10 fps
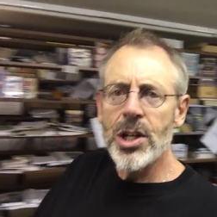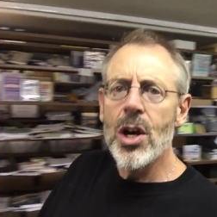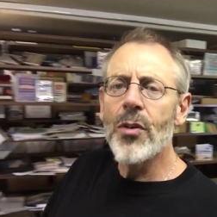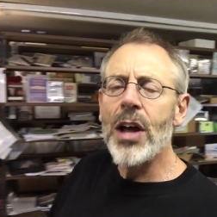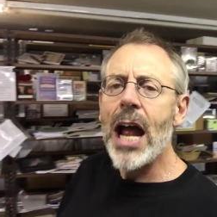You
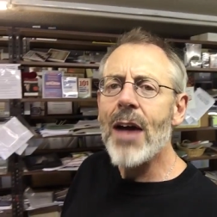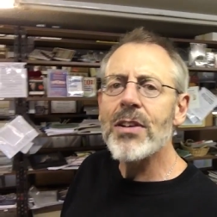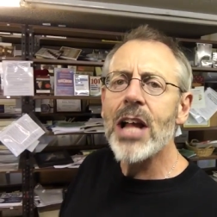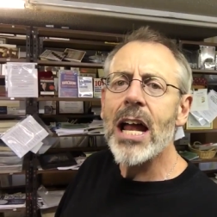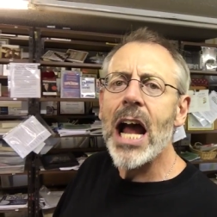know,
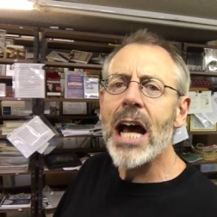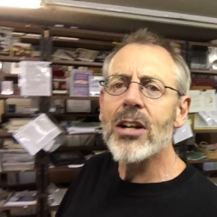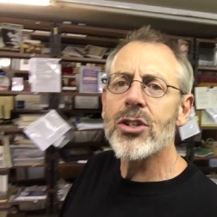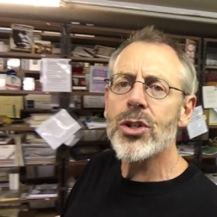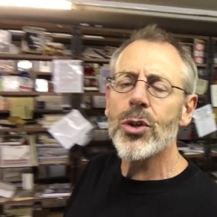having that
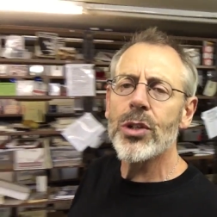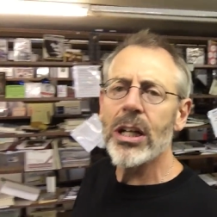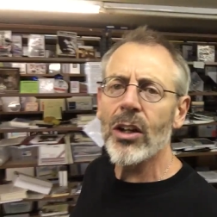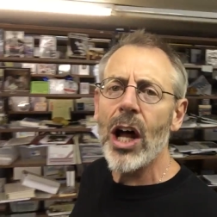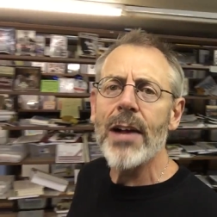attitude
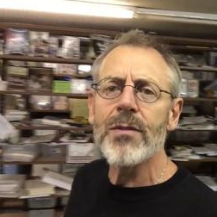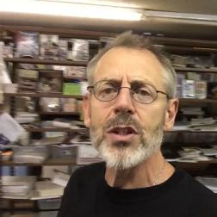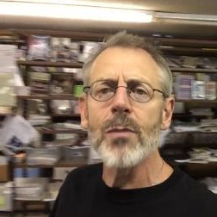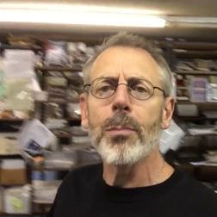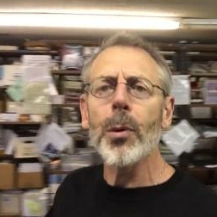that life
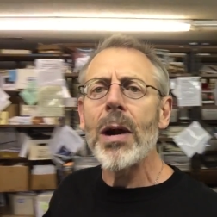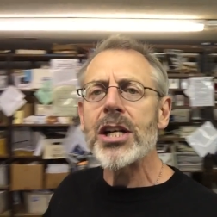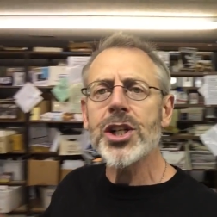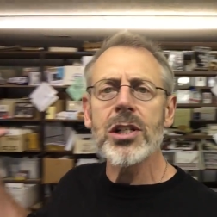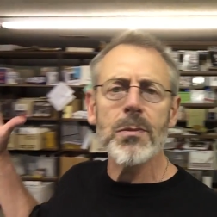is a
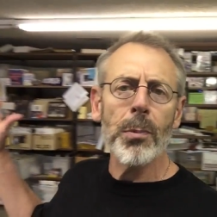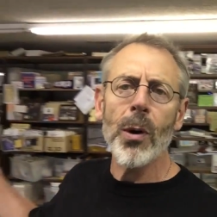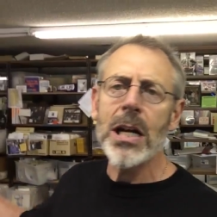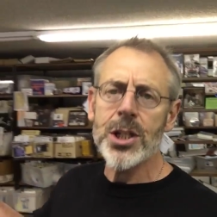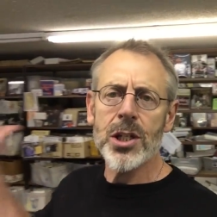precious,
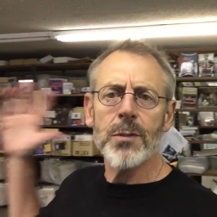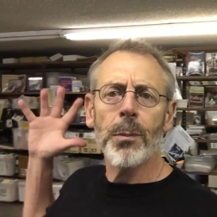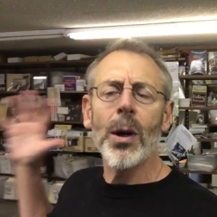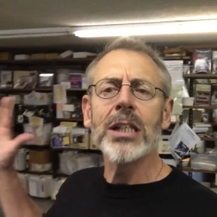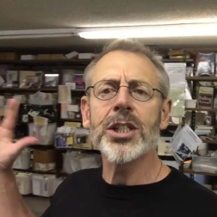precious,
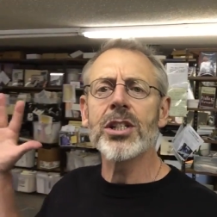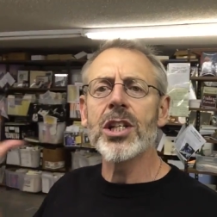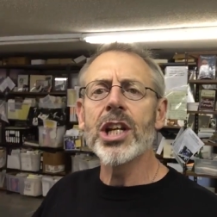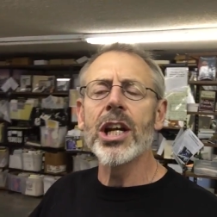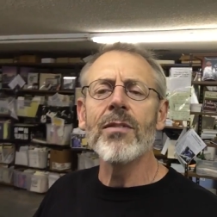precious
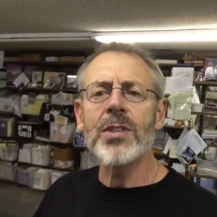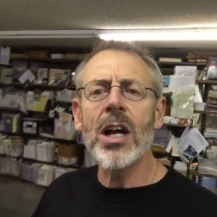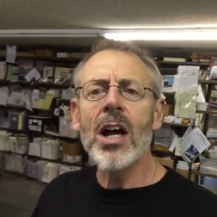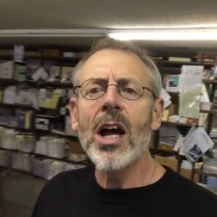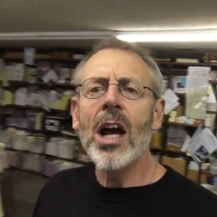gift,
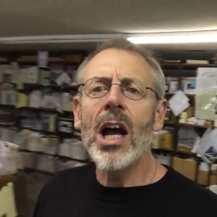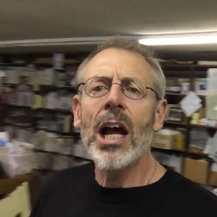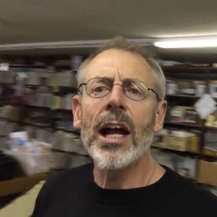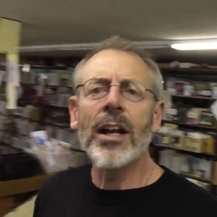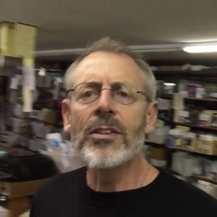
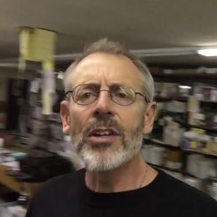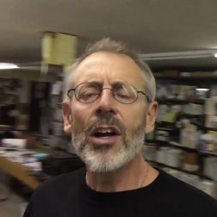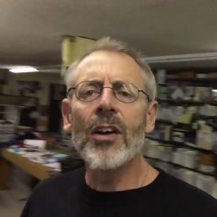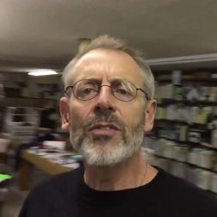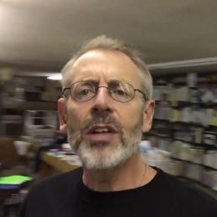and
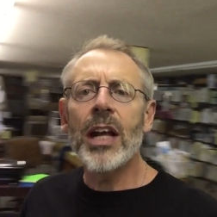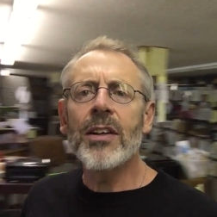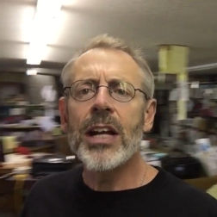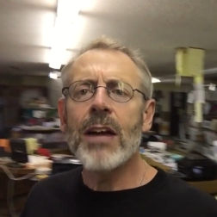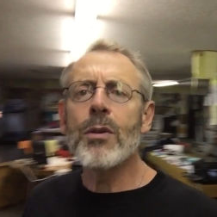
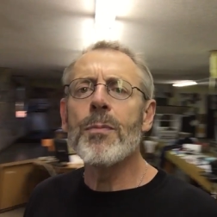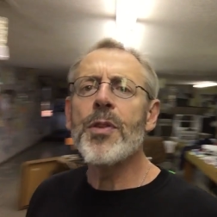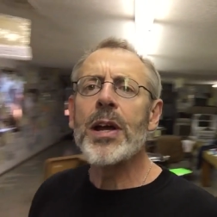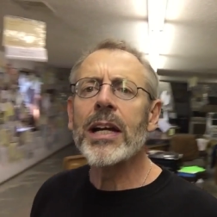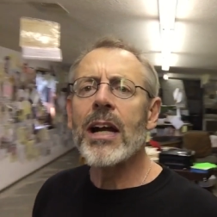that
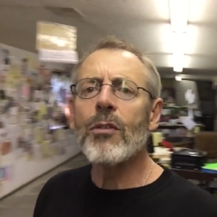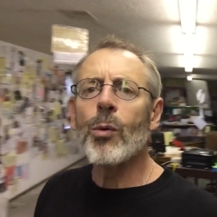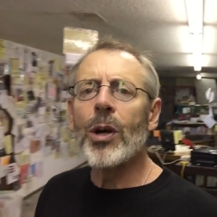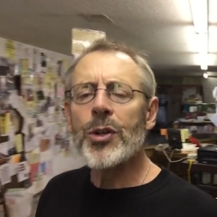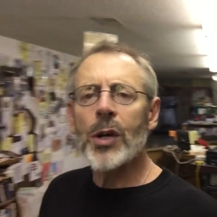everything and
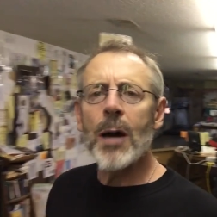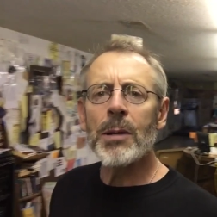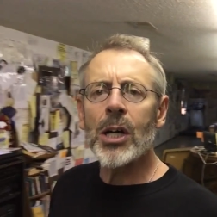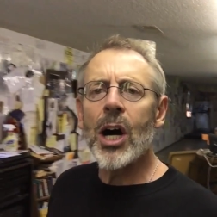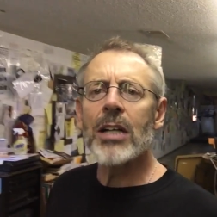everyone you come
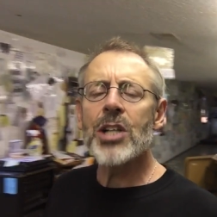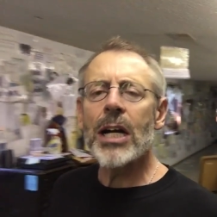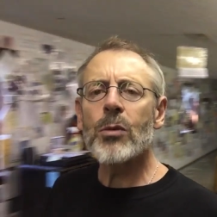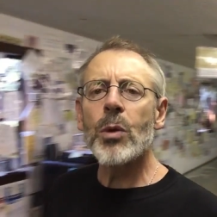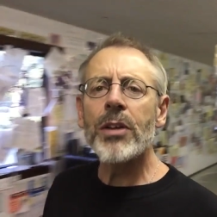in
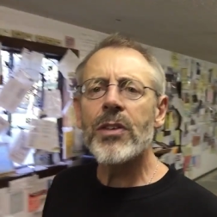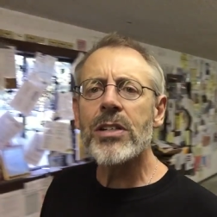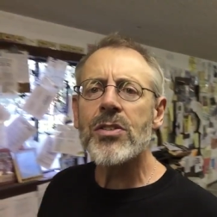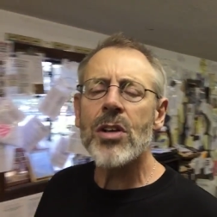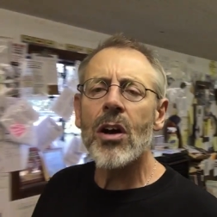contact with
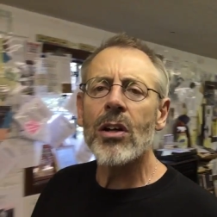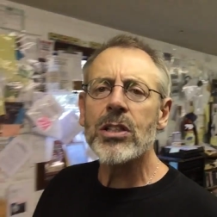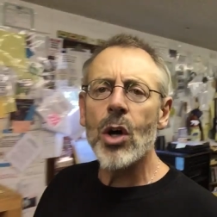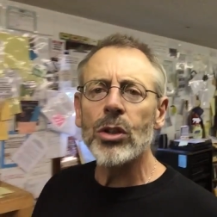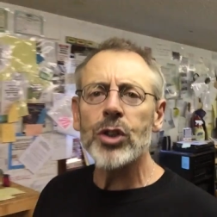is
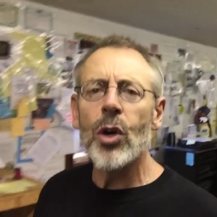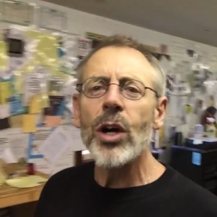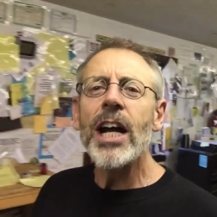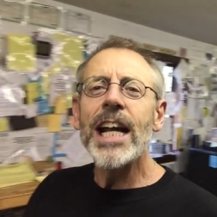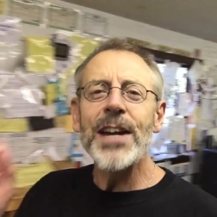also,
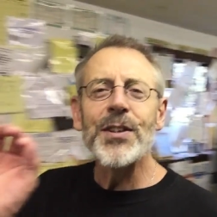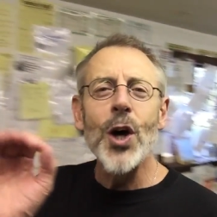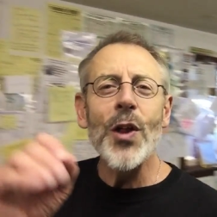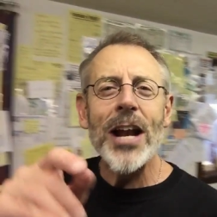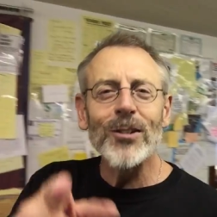even
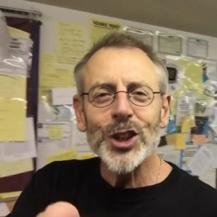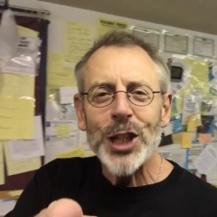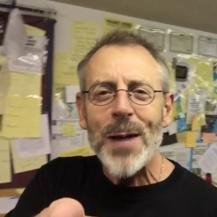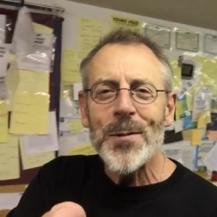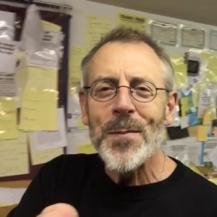though they don't
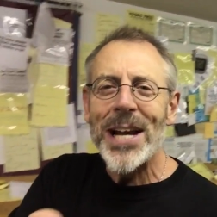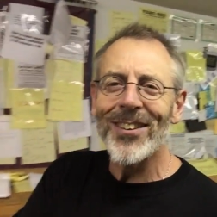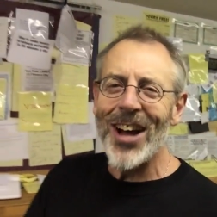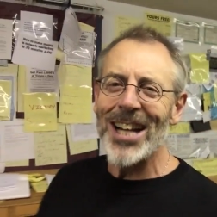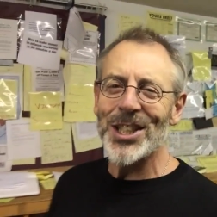seem to be a
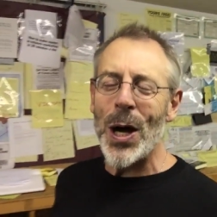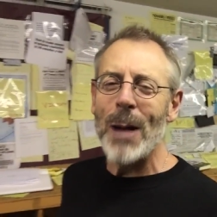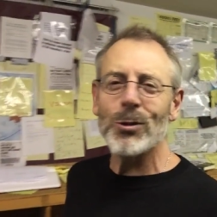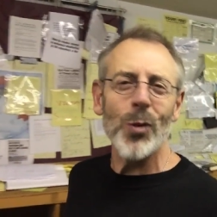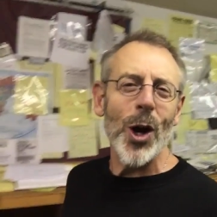lot of
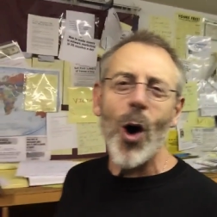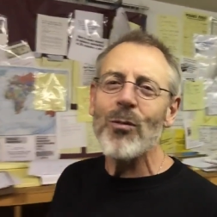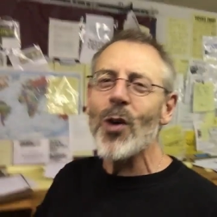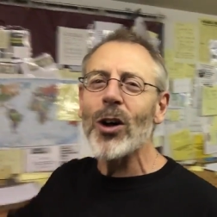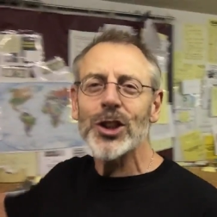times, we all
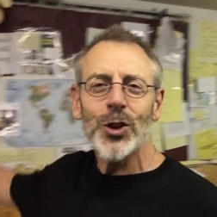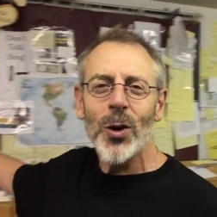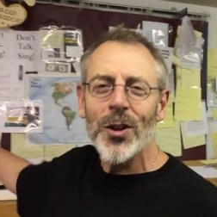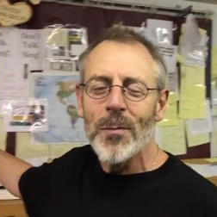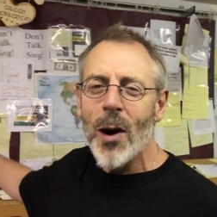fall
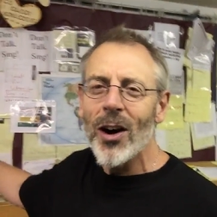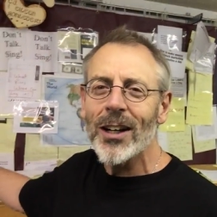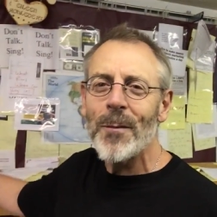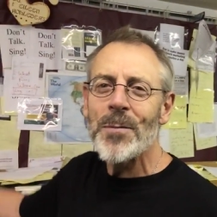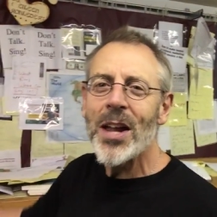short of the
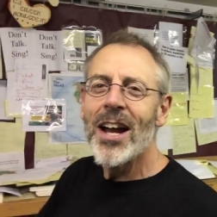mark.